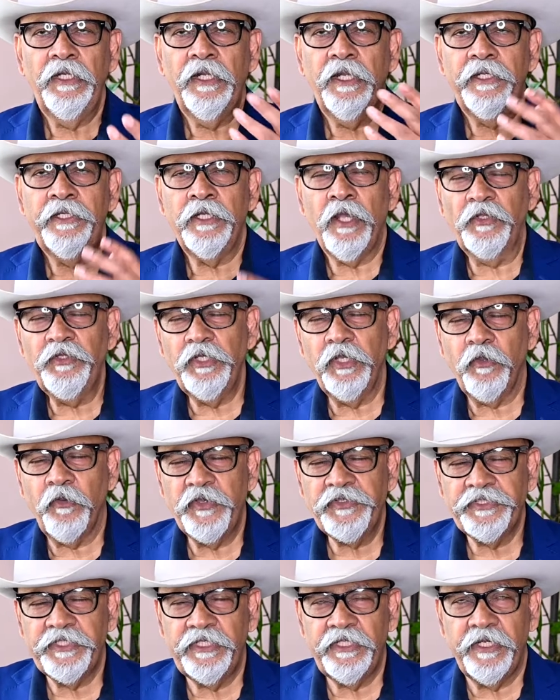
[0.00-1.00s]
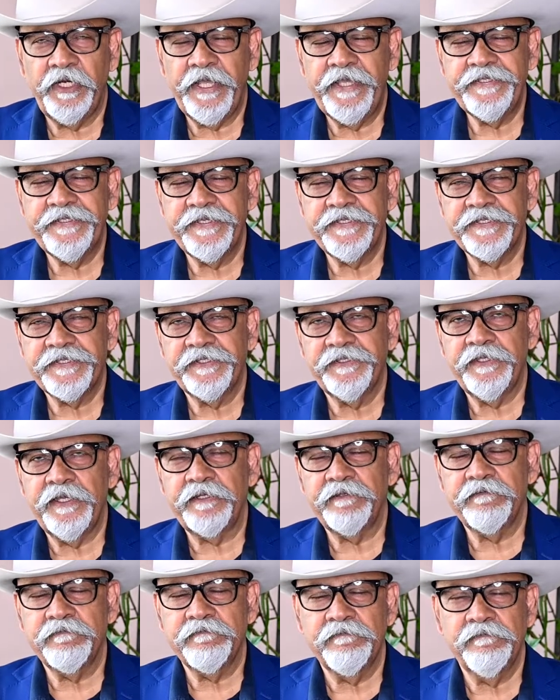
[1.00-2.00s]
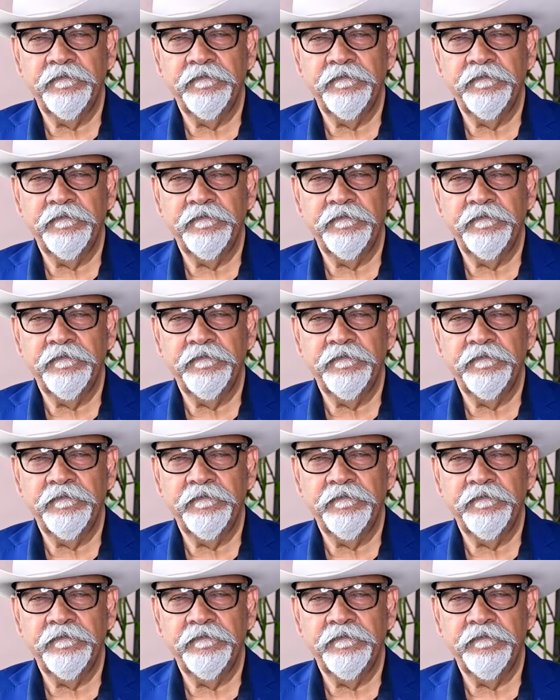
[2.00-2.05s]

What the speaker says: Now the question arises that